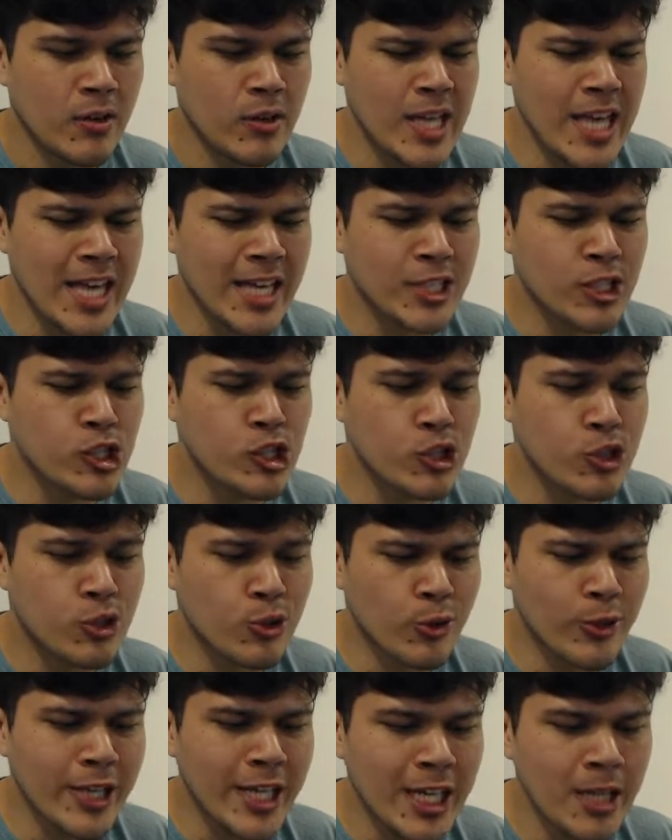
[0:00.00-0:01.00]

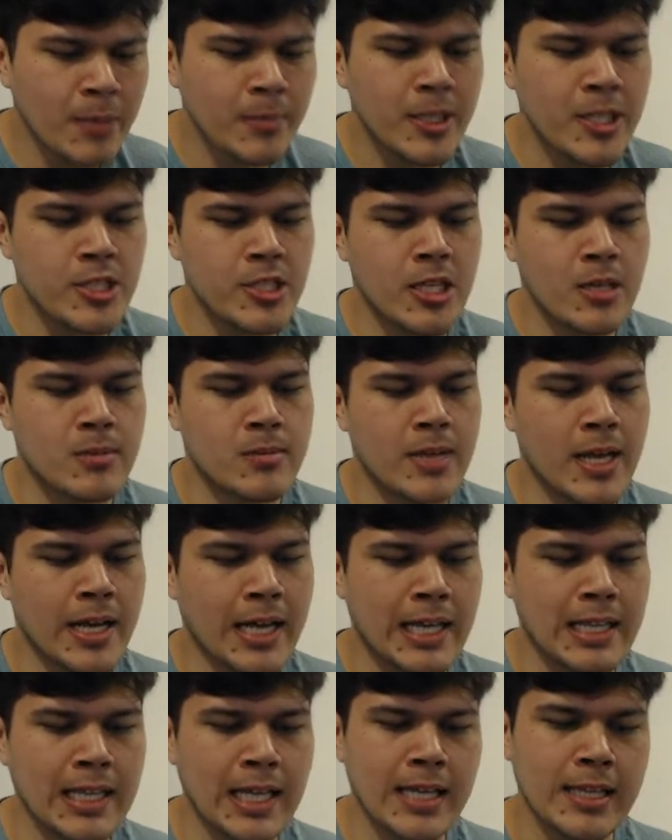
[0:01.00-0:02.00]
Extremely cheap deck. I
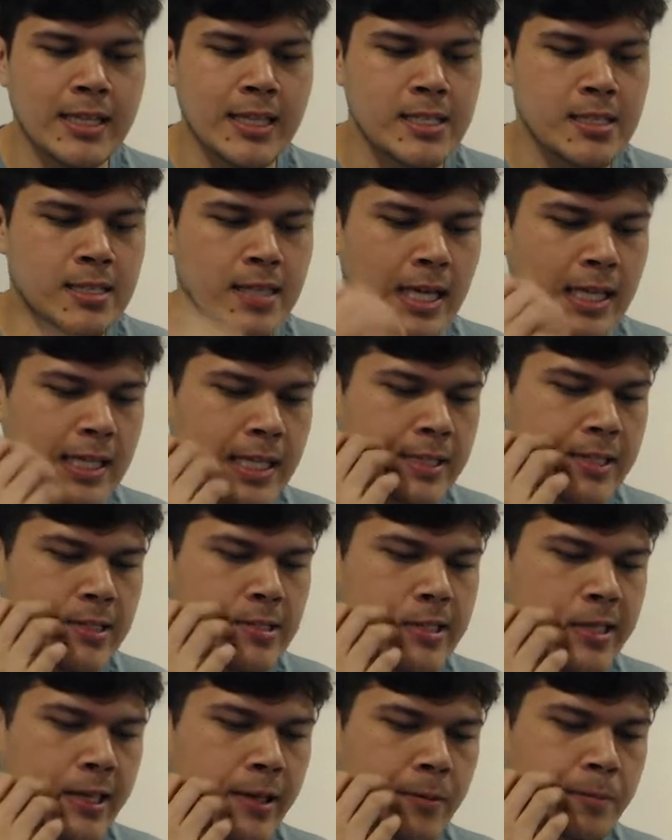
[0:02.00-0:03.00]
like this. I like this
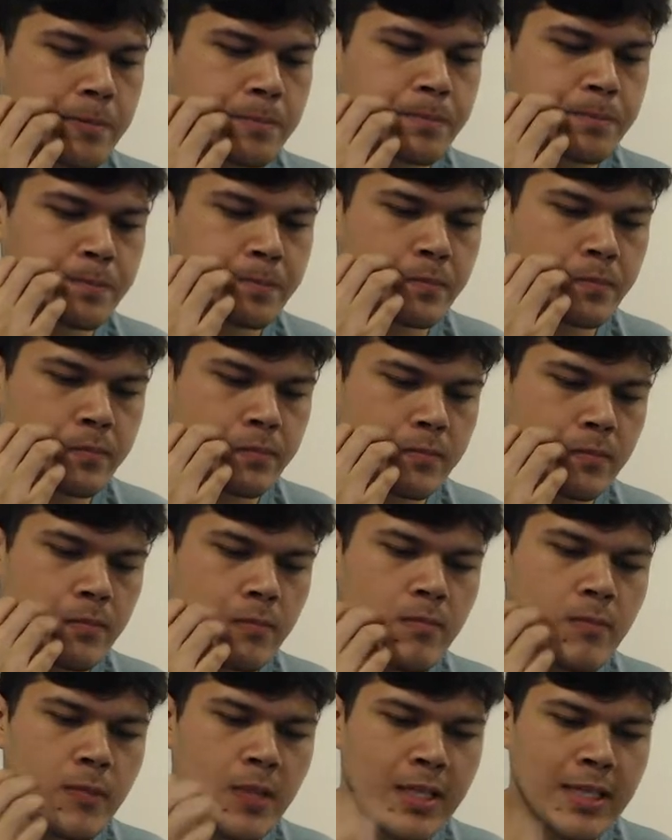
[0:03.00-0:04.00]
hand.
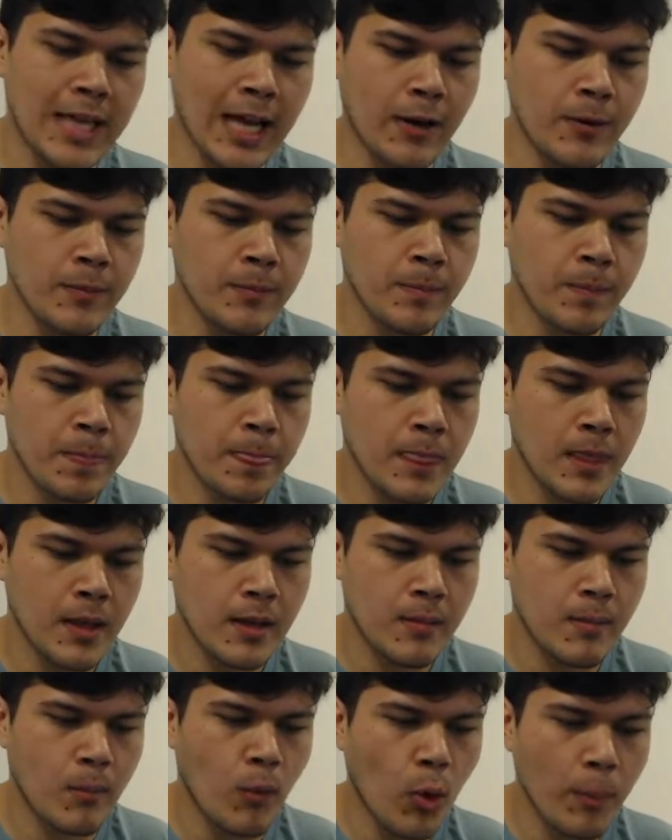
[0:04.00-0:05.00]
Now,
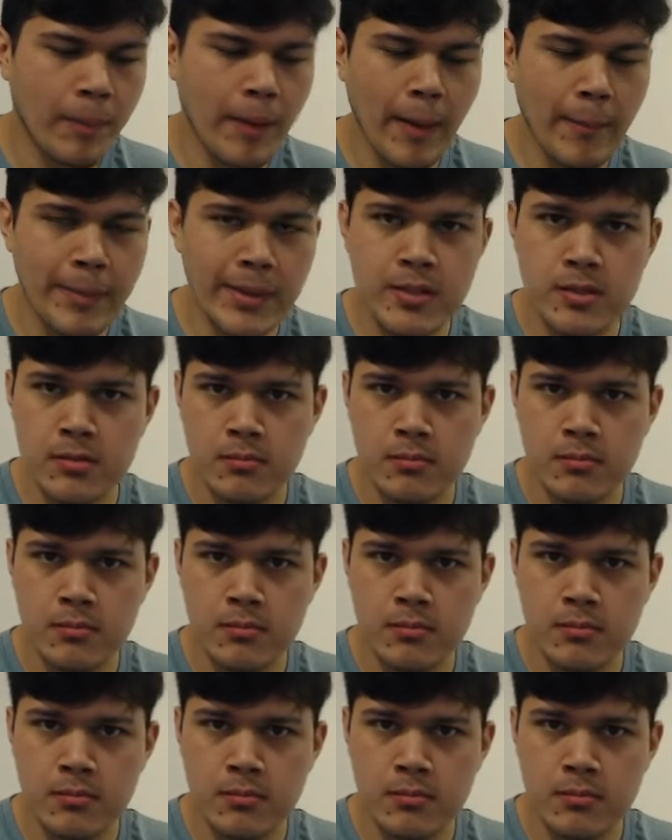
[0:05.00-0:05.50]
more puppies,